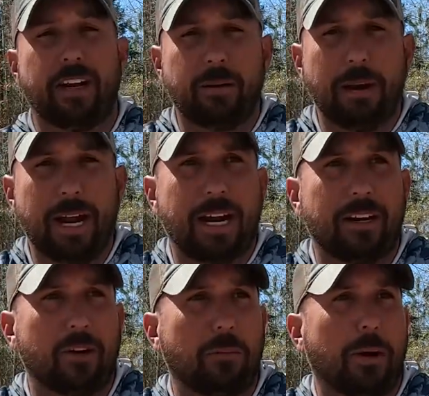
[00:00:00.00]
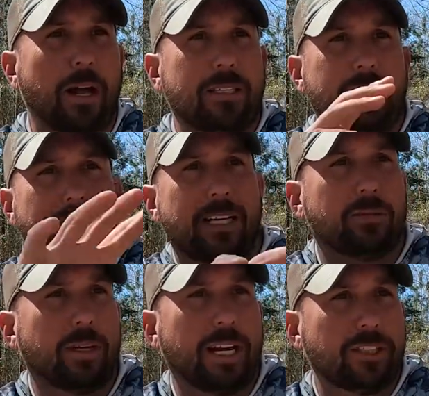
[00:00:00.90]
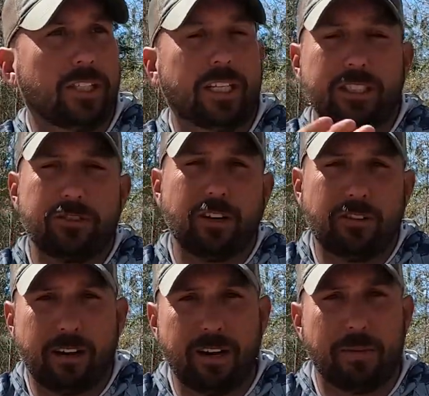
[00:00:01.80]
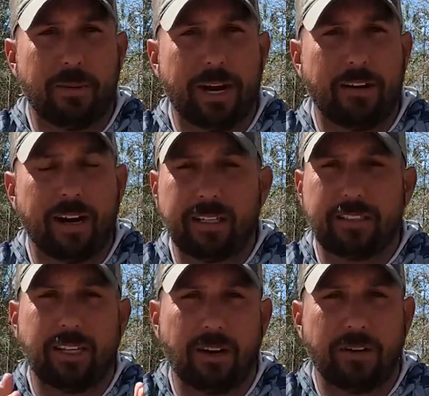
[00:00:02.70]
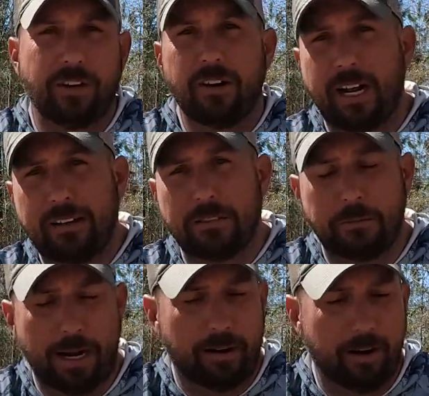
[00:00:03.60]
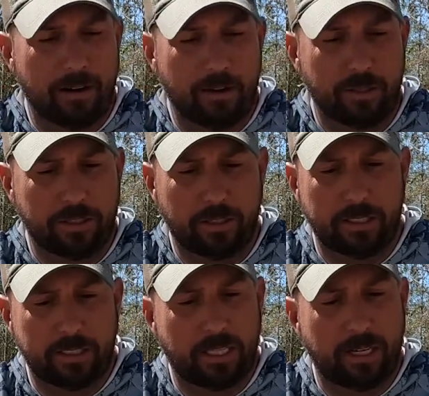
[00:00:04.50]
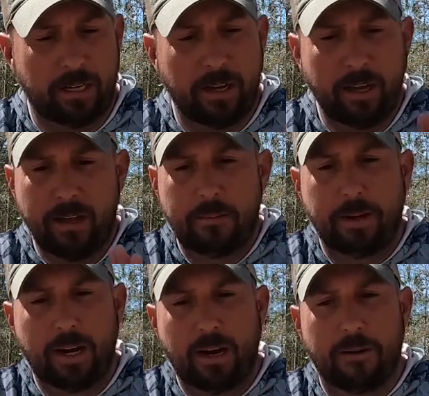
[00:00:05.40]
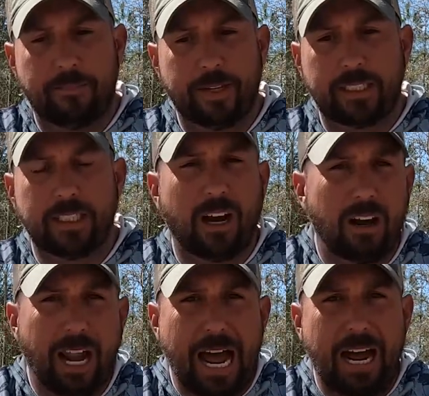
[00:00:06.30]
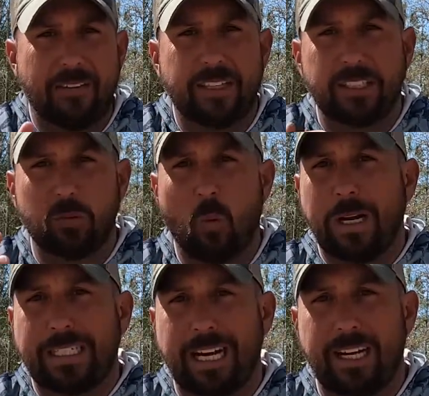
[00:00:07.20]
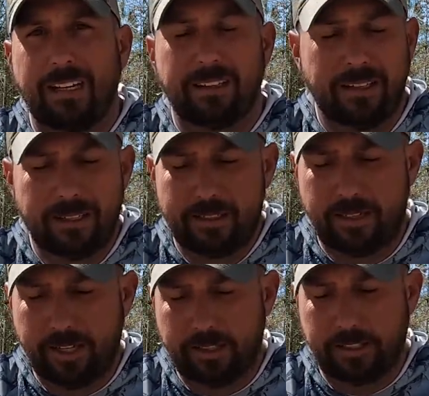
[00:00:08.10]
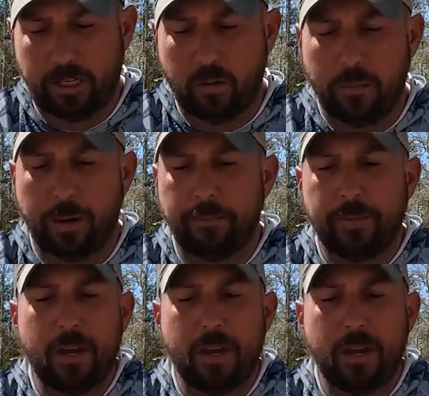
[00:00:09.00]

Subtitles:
feedback, I do apologize. We got chickens running around the background, so you're going to have some background noise during this thing. But y'all, this is all live. This is one take, so y'all stick with me.